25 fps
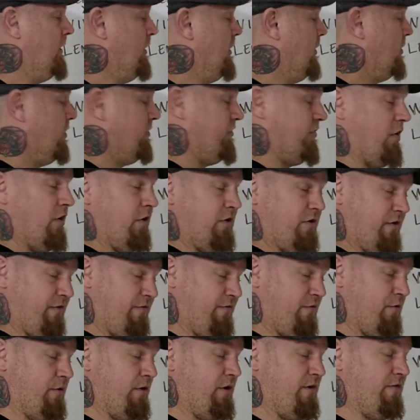There's
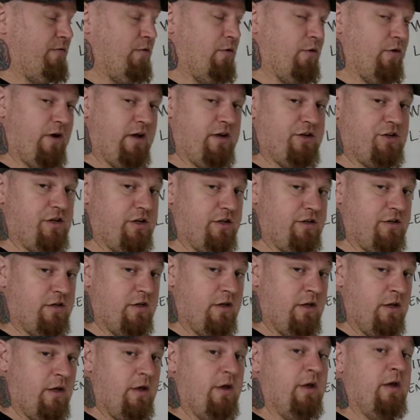144 inches
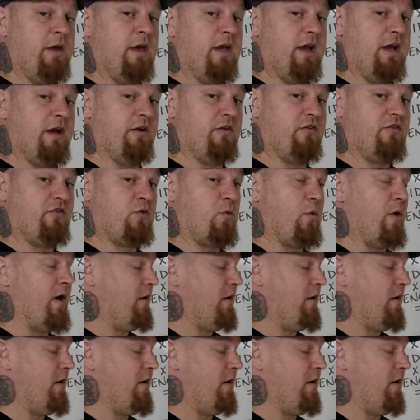in a square